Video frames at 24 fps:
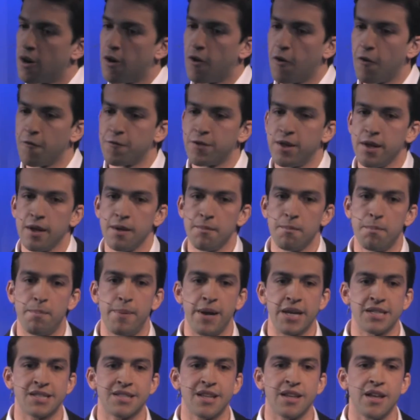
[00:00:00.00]
of the
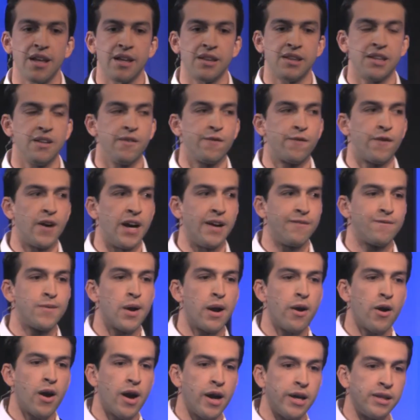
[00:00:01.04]
best identified
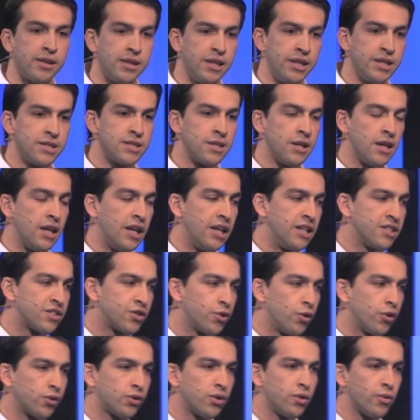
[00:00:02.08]
varieties in
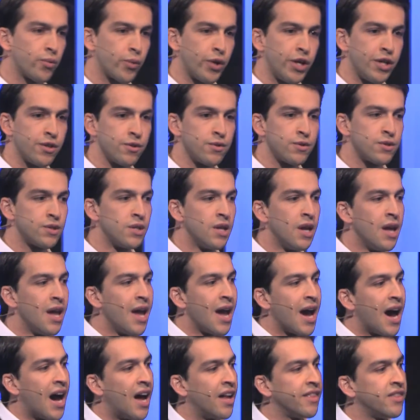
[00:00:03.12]
certain regions,
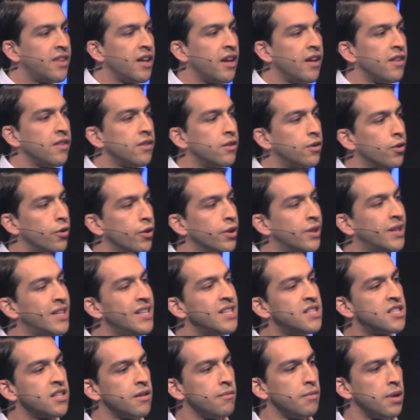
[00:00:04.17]
and then their
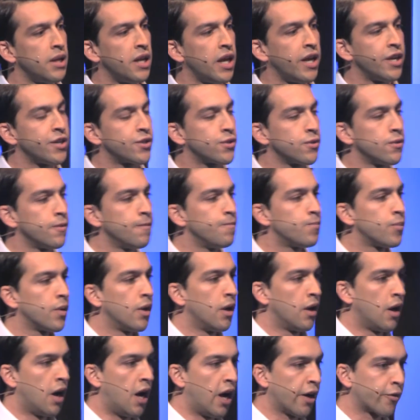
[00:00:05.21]
dissemination
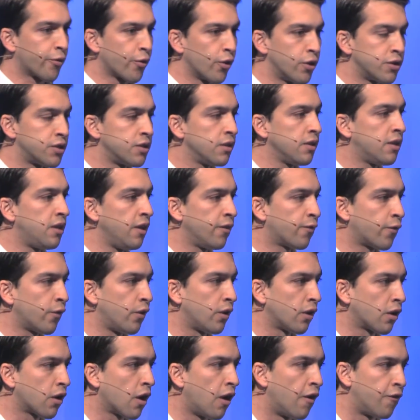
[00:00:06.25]
across
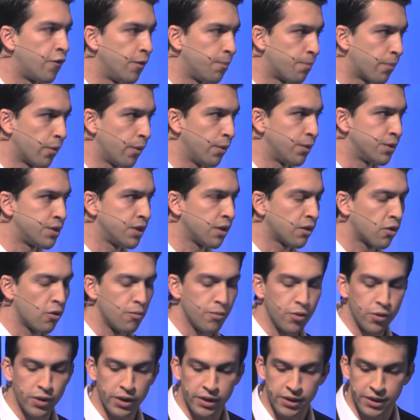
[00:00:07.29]
different coffee-producing
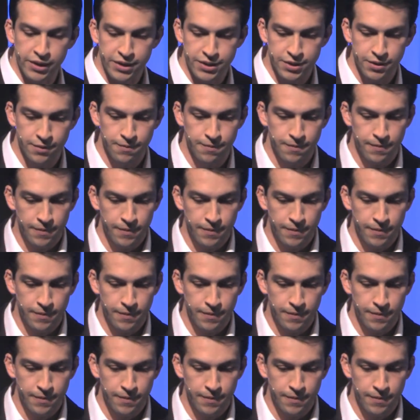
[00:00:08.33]
communities.